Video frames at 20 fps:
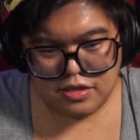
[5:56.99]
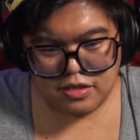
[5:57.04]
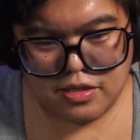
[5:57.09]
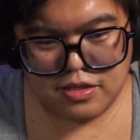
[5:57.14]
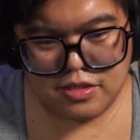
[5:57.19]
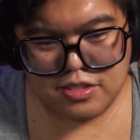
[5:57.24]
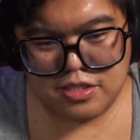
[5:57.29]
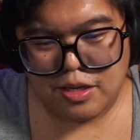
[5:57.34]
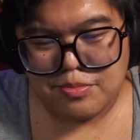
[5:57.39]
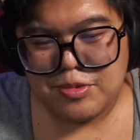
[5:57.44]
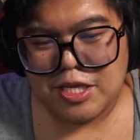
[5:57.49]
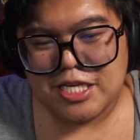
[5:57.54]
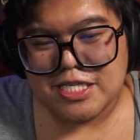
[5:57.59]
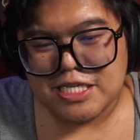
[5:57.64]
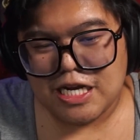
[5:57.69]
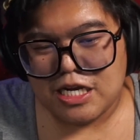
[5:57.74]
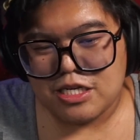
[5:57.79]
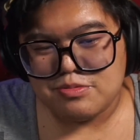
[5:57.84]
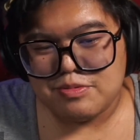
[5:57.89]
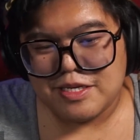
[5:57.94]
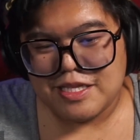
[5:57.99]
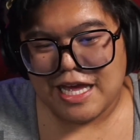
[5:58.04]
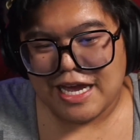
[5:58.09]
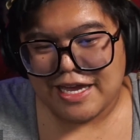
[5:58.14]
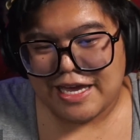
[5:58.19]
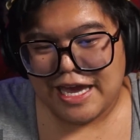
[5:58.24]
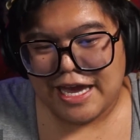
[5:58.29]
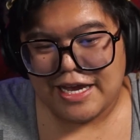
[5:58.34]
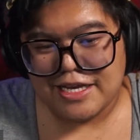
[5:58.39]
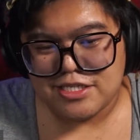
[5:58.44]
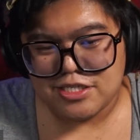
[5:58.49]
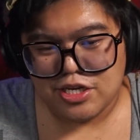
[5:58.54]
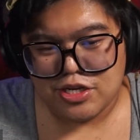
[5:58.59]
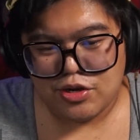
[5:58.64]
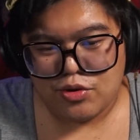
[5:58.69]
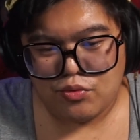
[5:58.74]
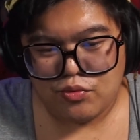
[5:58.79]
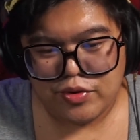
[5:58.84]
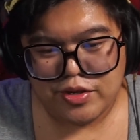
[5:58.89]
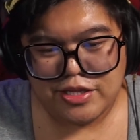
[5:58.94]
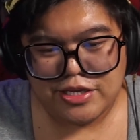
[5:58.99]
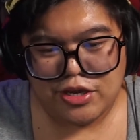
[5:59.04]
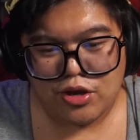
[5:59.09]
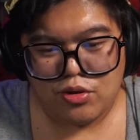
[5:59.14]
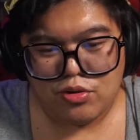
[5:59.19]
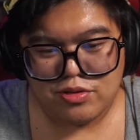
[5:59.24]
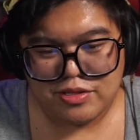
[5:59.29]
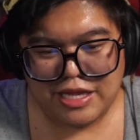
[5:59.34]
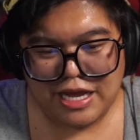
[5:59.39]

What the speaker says: Something tells me that KEI is going to really hold